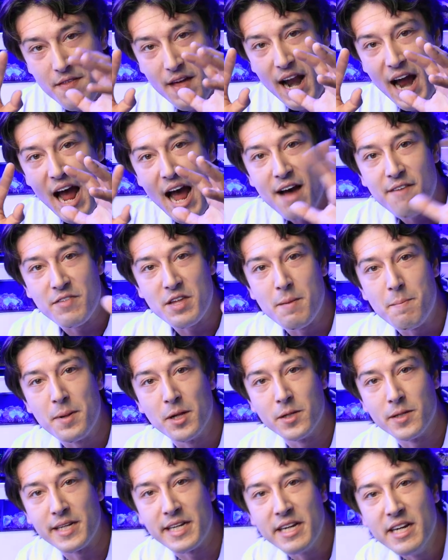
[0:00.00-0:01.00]
that have the
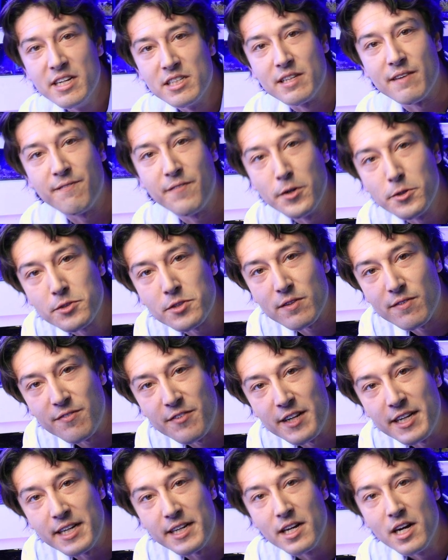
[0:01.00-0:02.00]
ability to filter
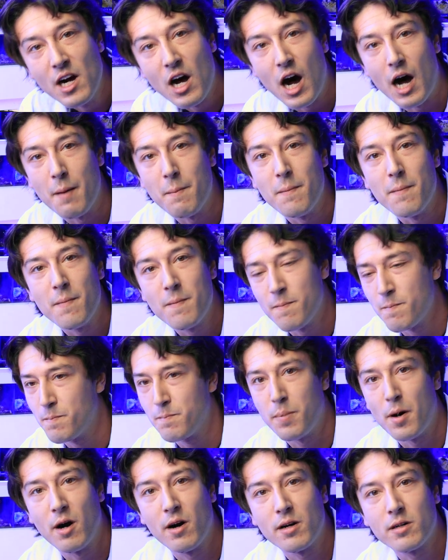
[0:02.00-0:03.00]
feed on
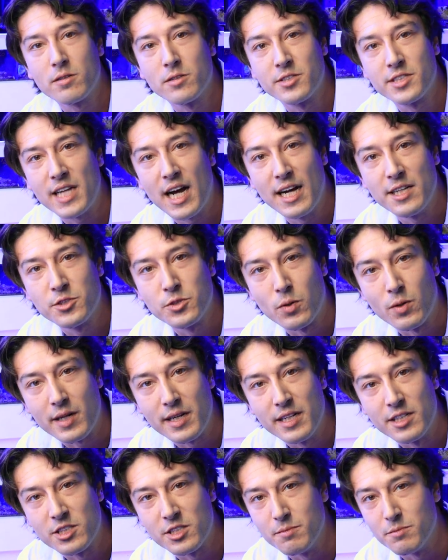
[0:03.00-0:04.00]
particle-sized
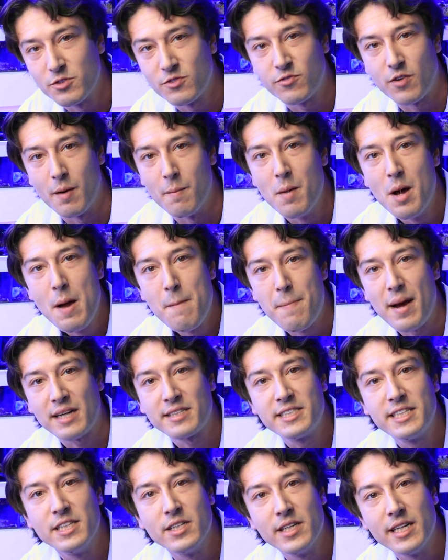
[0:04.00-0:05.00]
organisms from
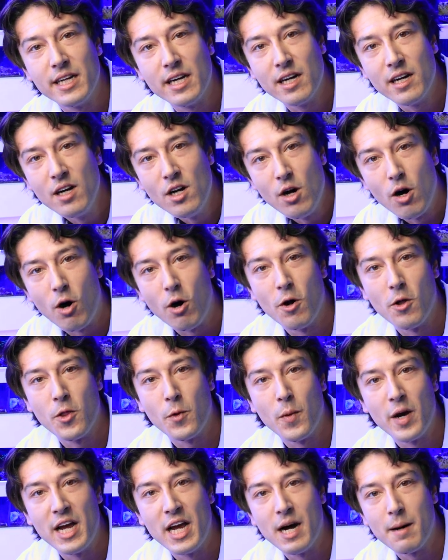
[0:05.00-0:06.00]
bacteria all the
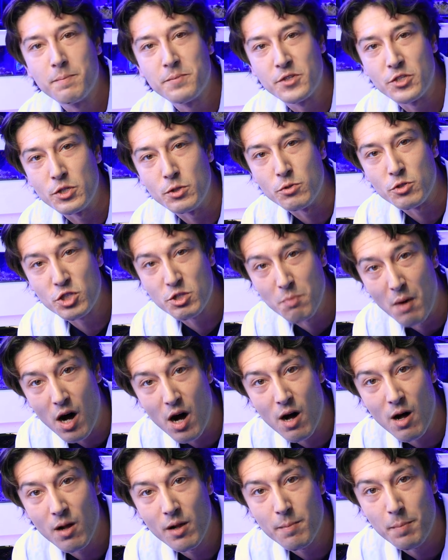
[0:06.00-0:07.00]
way up to
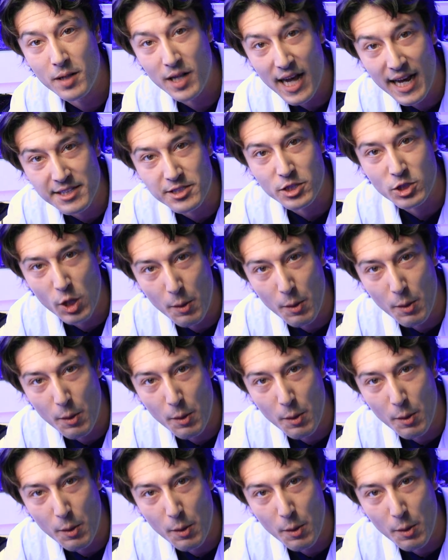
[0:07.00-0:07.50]
small pelagic